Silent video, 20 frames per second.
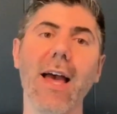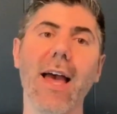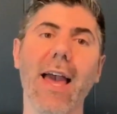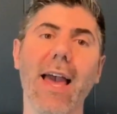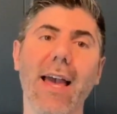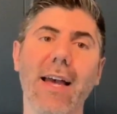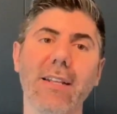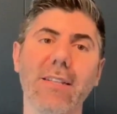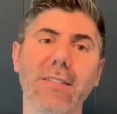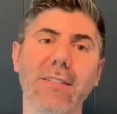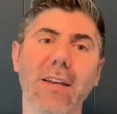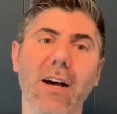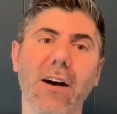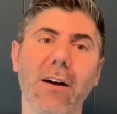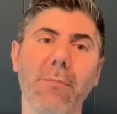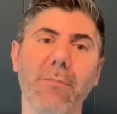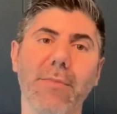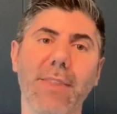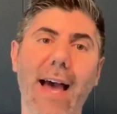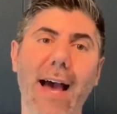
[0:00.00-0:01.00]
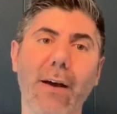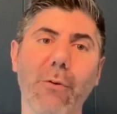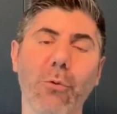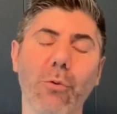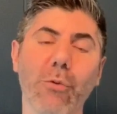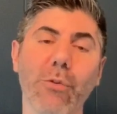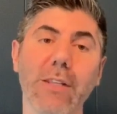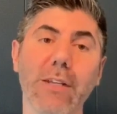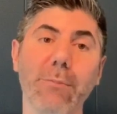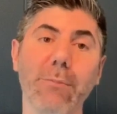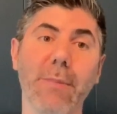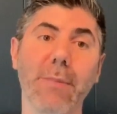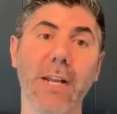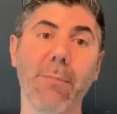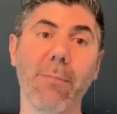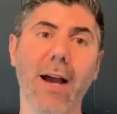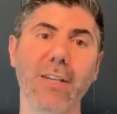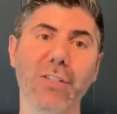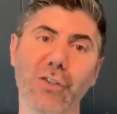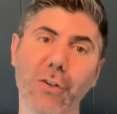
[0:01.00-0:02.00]
And that will really
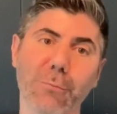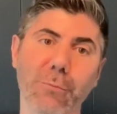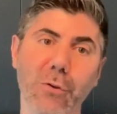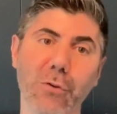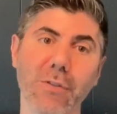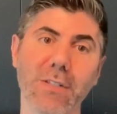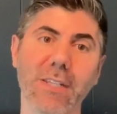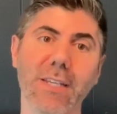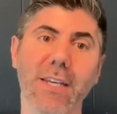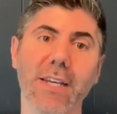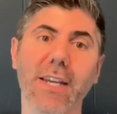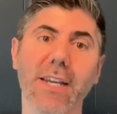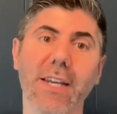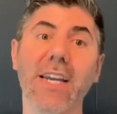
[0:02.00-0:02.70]
minimize your bruising.